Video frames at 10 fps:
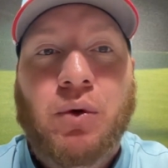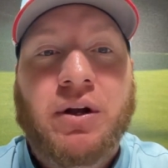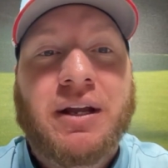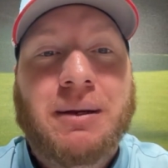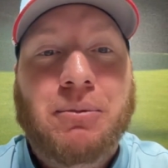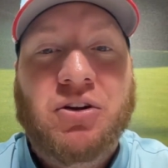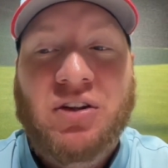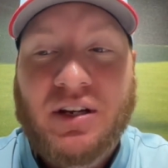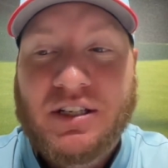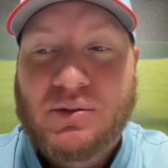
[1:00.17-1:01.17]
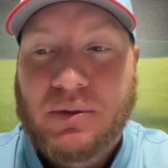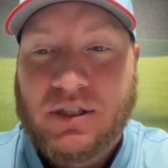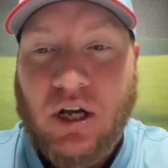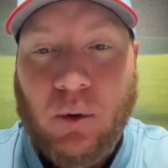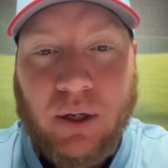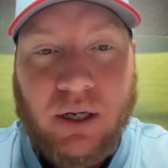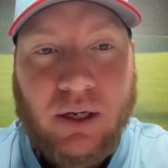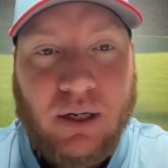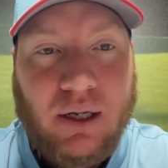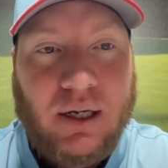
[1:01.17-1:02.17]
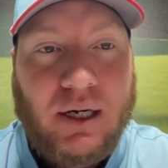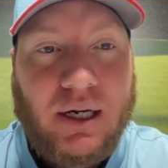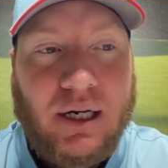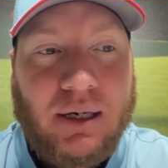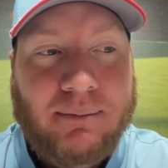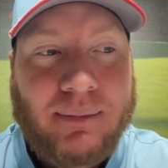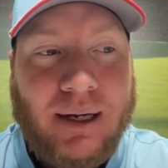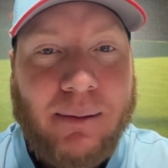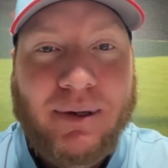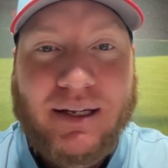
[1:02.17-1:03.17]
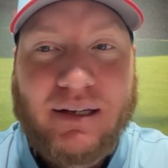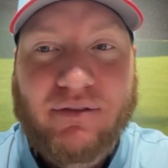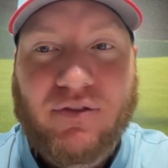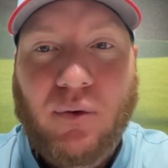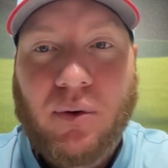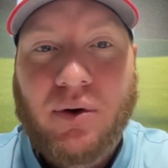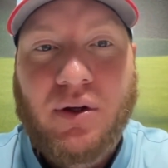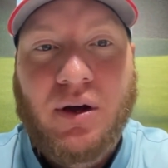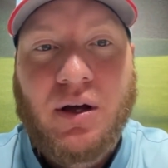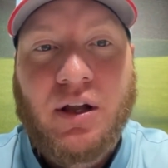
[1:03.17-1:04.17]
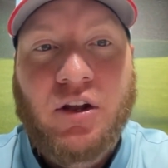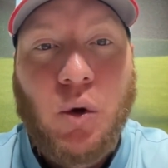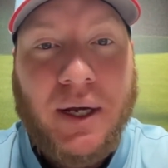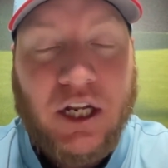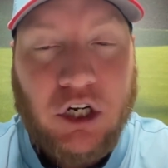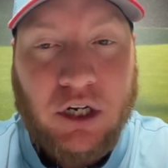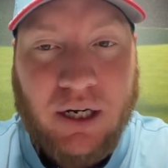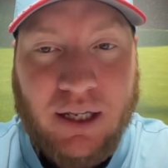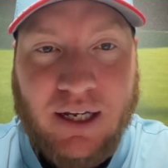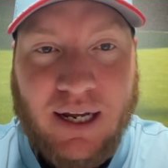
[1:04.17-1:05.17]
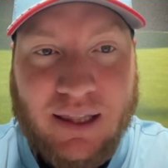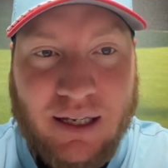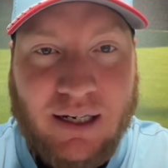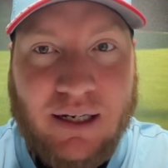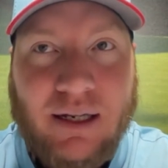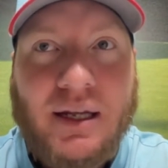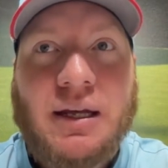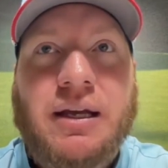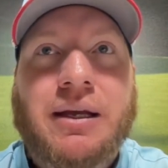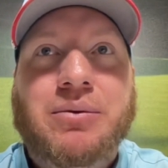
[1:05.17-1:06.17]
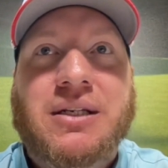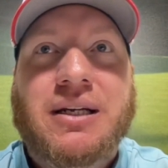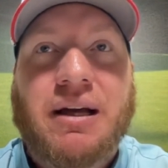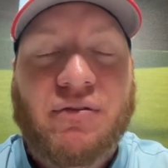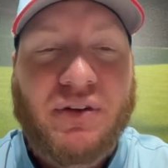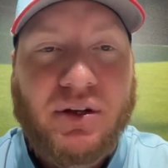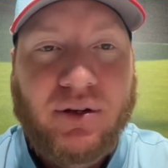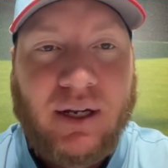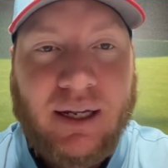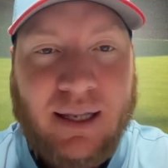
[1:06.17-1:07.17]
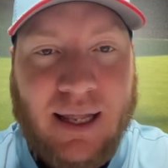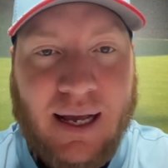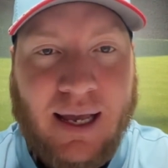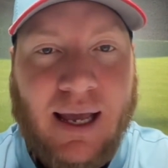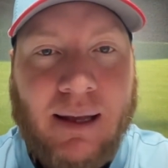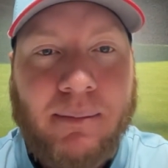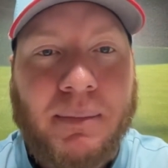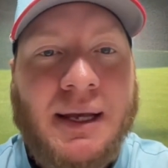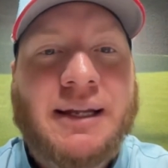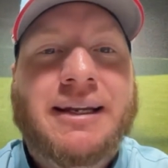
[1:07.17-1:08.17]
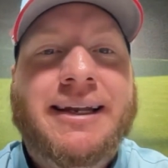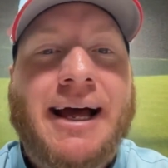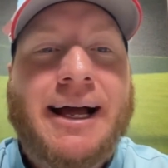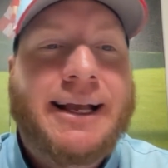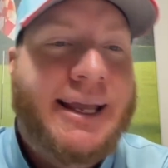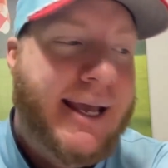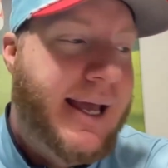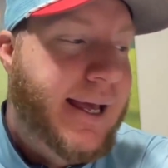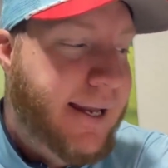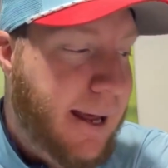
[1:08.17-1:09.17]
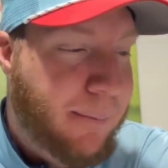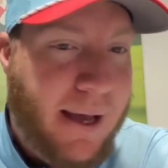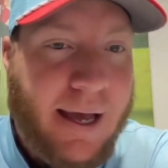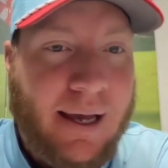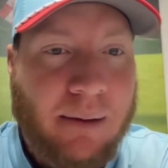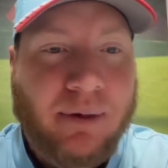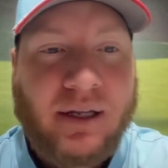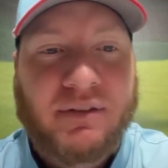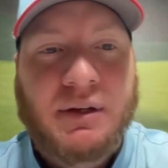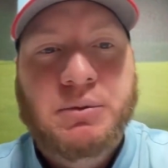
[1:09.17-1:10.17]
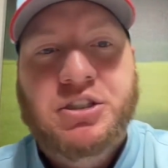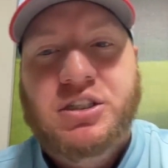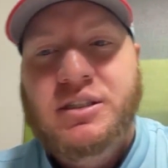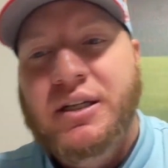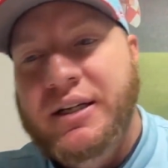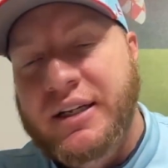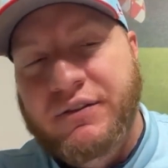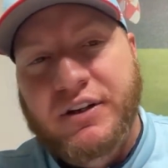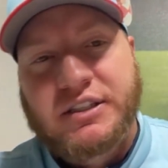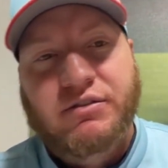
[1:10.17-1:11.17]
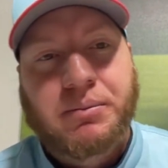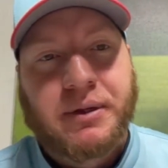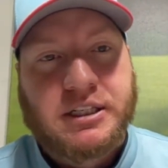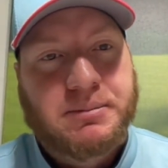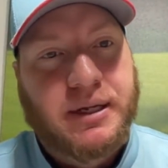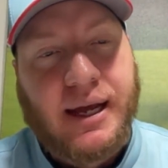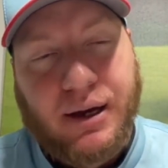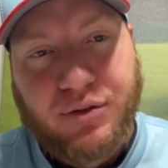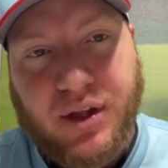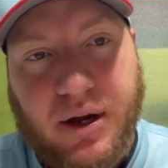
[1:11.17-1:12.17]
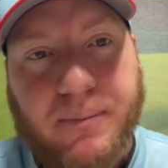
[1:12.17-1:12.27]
Nick Martinez was going, I believe, for a no-hitter in the ninth inning. He was in left field in that game. He did not get an at-bat. I believe he was just a defensive replacement out there.